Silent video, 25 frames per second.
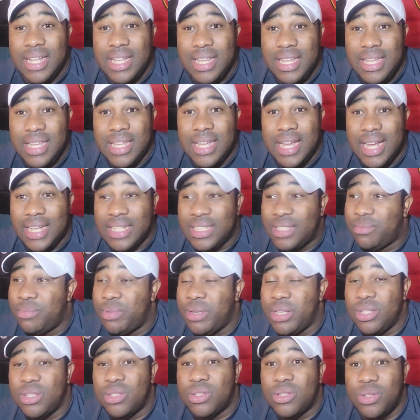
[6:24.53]
He has
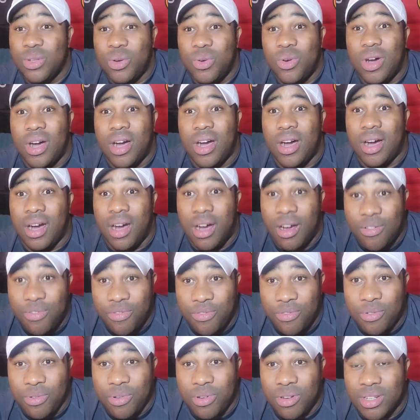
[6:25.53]
been so
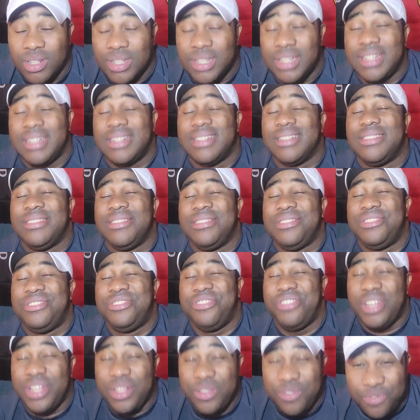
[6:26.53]
awful,
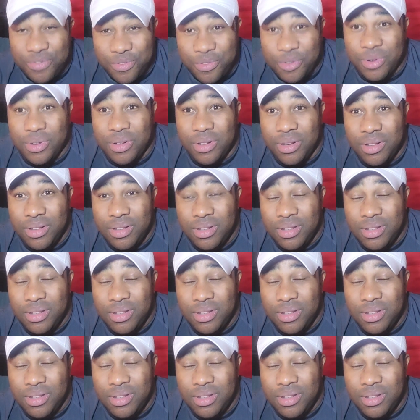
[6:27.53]
dreadful.